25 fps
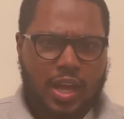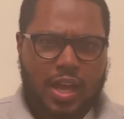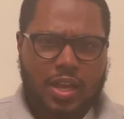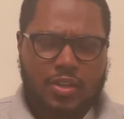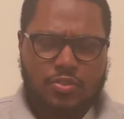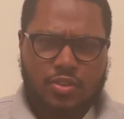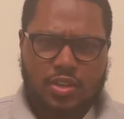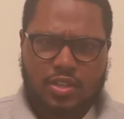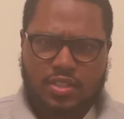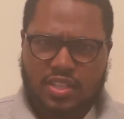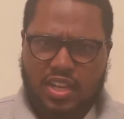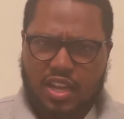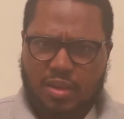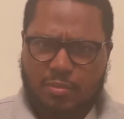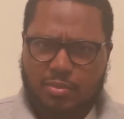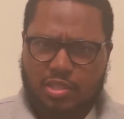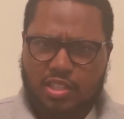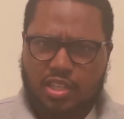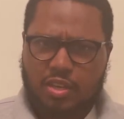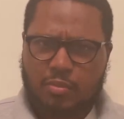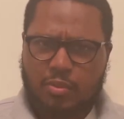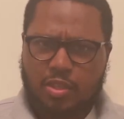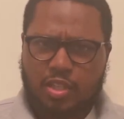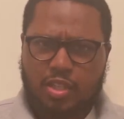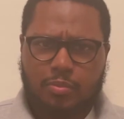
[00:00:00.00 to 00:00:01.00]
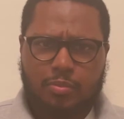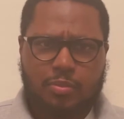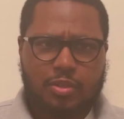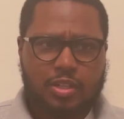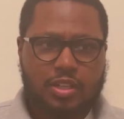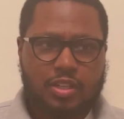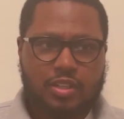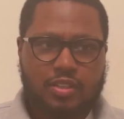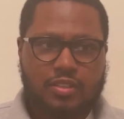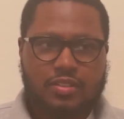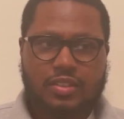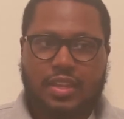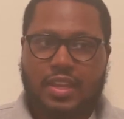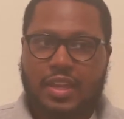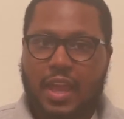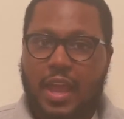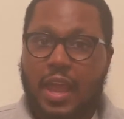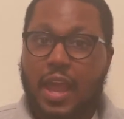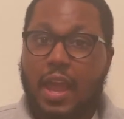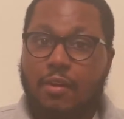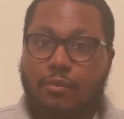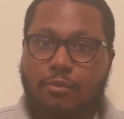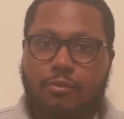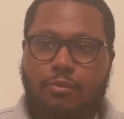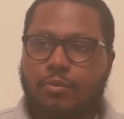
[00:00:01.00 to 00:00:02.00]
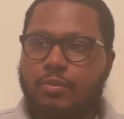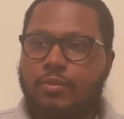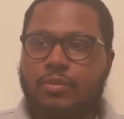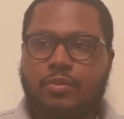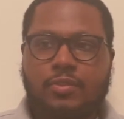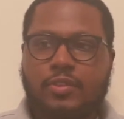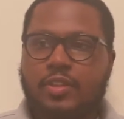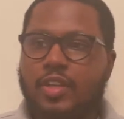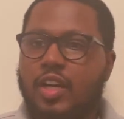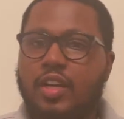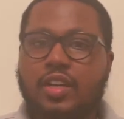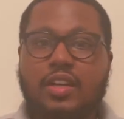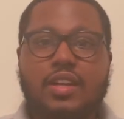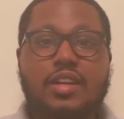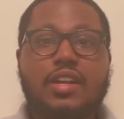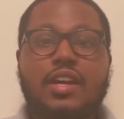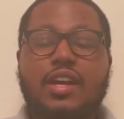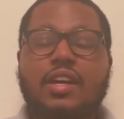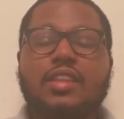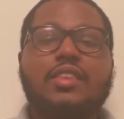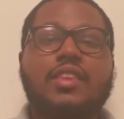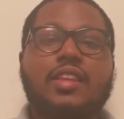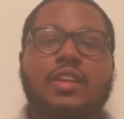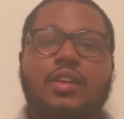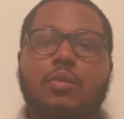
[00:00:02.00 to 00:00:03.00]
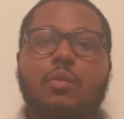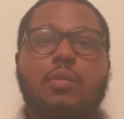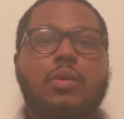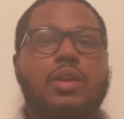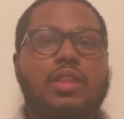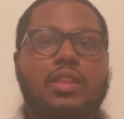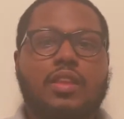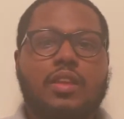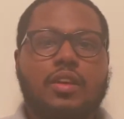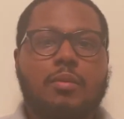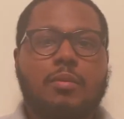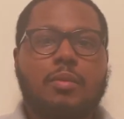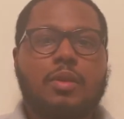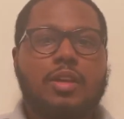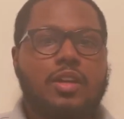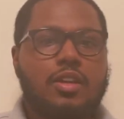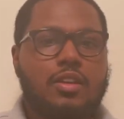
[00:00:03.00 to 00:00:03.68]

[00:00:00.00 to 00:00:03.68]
time is coming up, because they have done nothing with him.